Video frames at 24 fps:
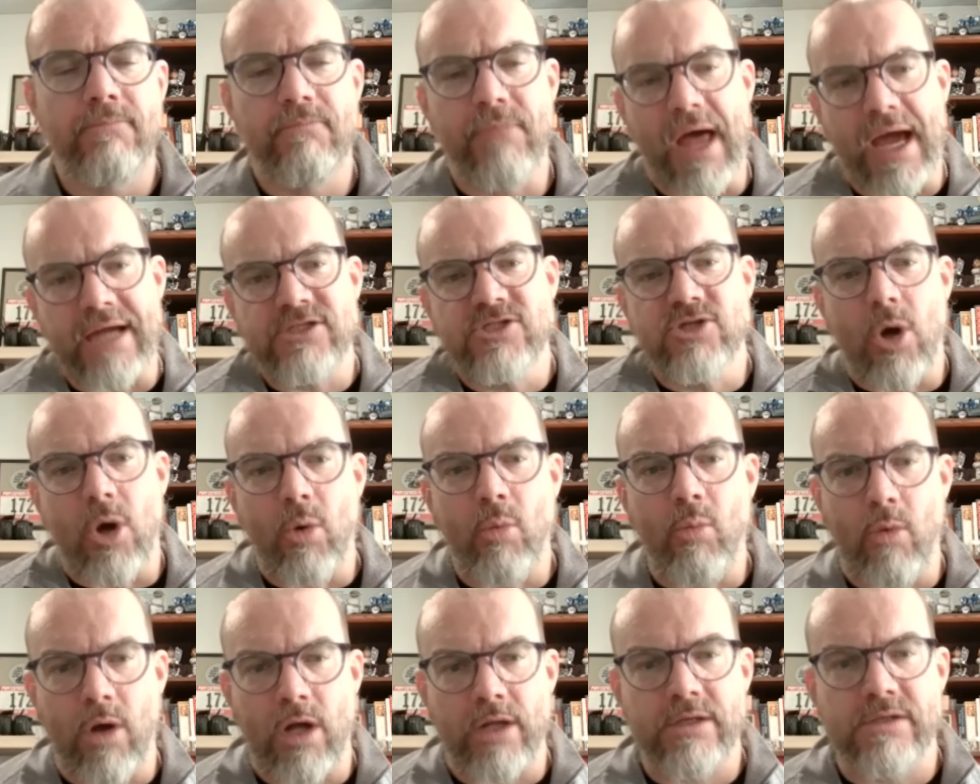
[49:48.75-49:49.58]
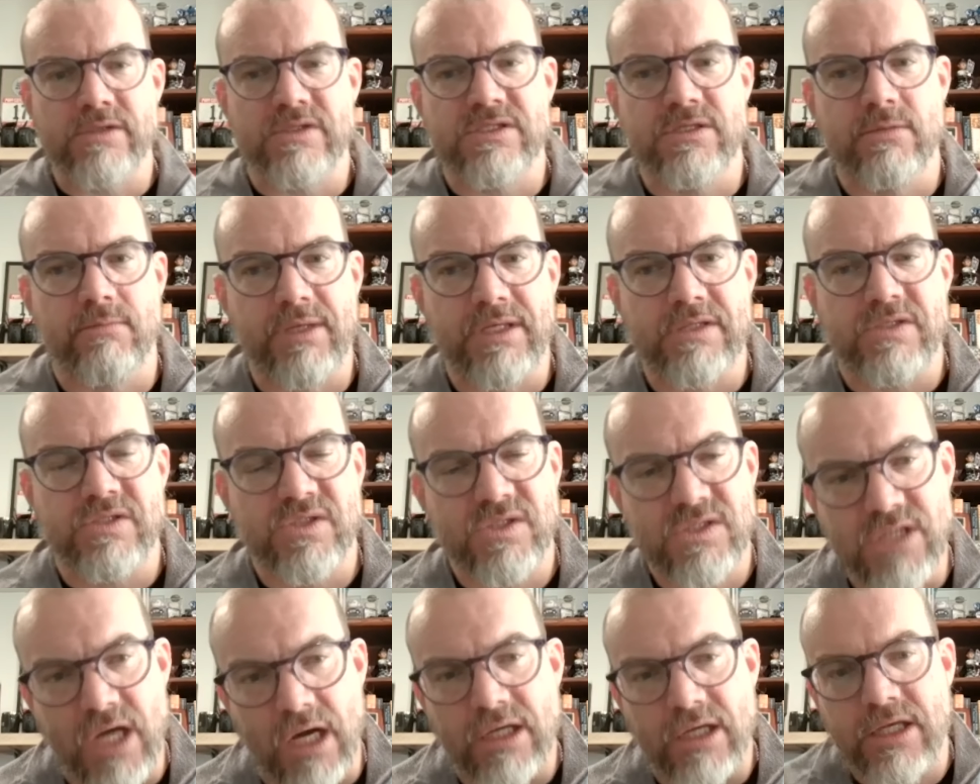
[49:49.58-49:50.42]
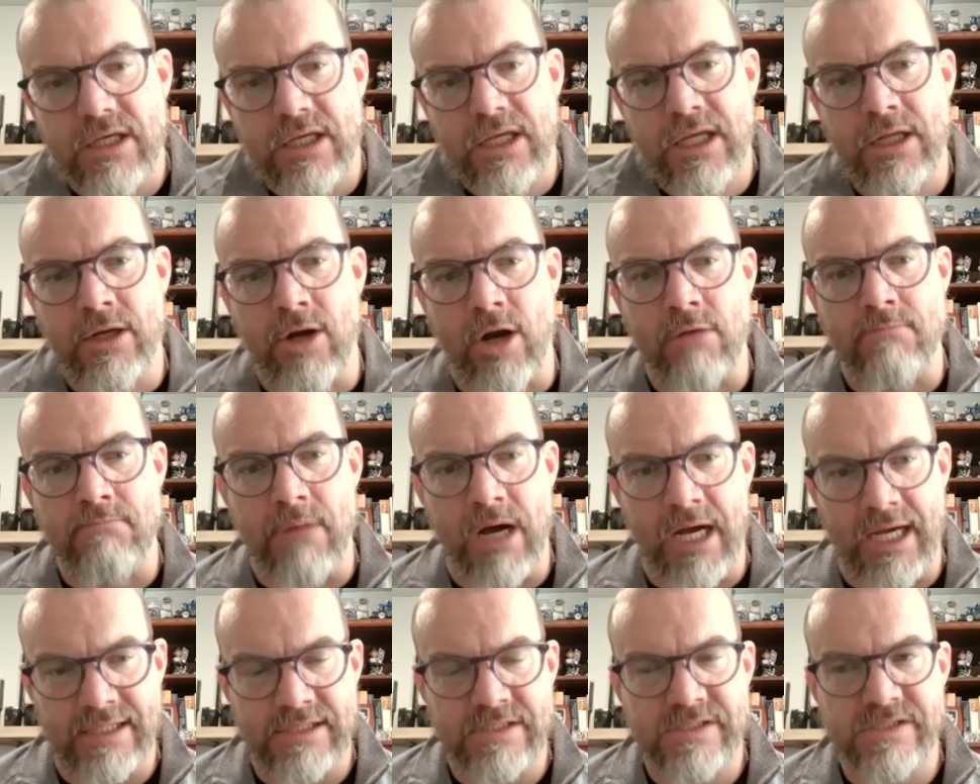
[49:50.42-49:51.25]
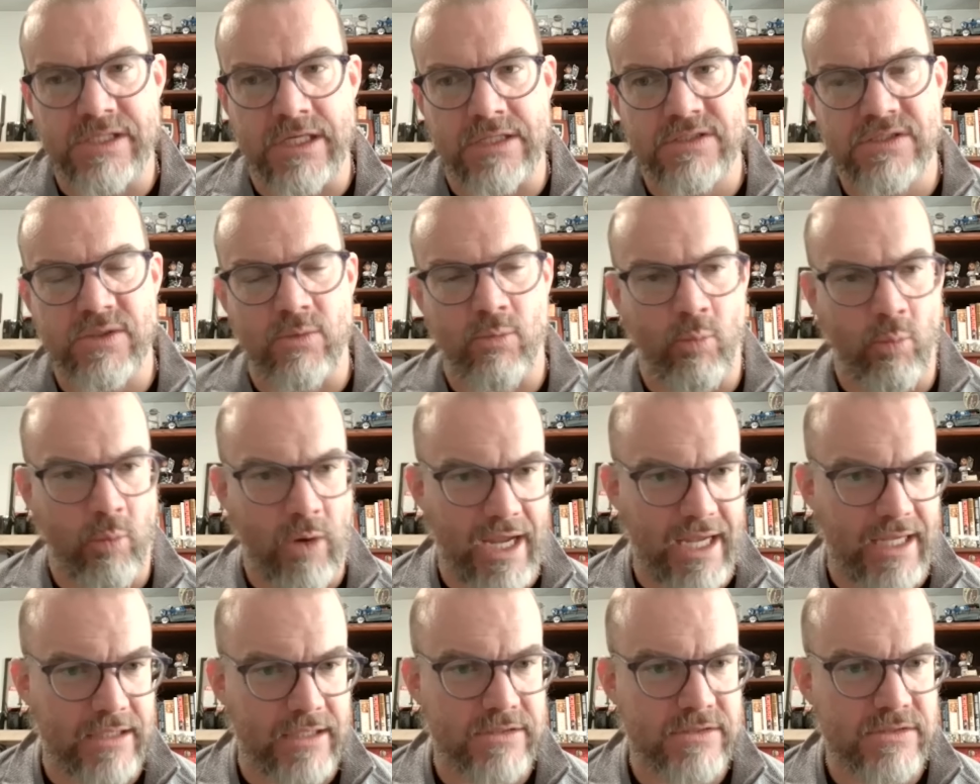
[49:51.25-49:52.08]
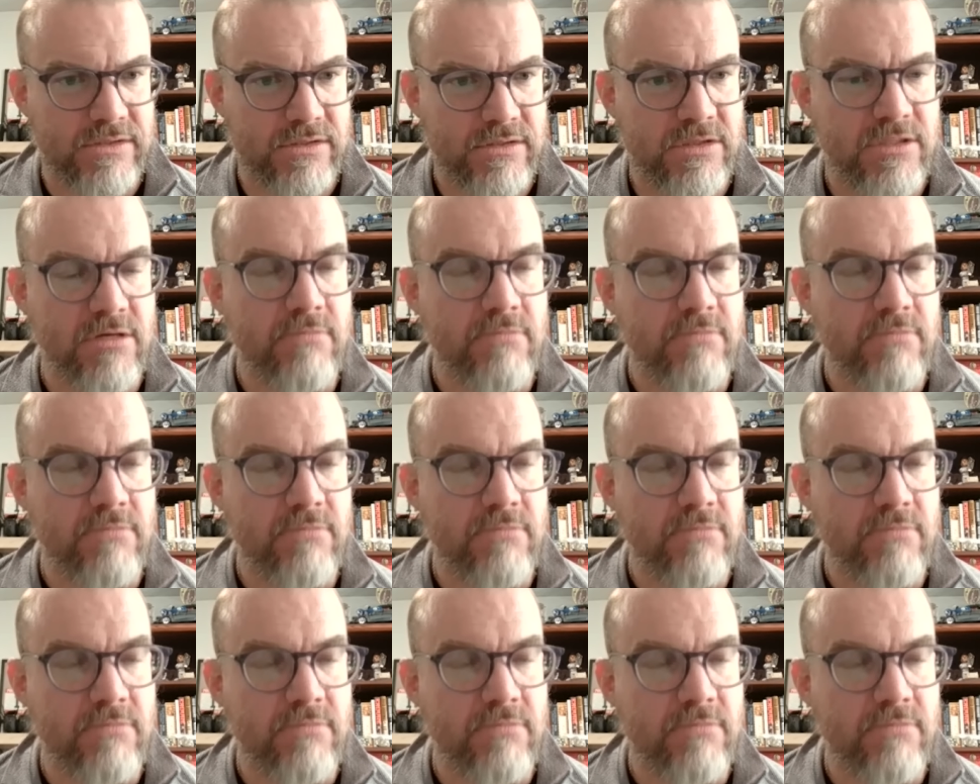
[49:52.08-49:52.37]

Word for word: I don't want yeah. us to be stuck in our mindsets and ways.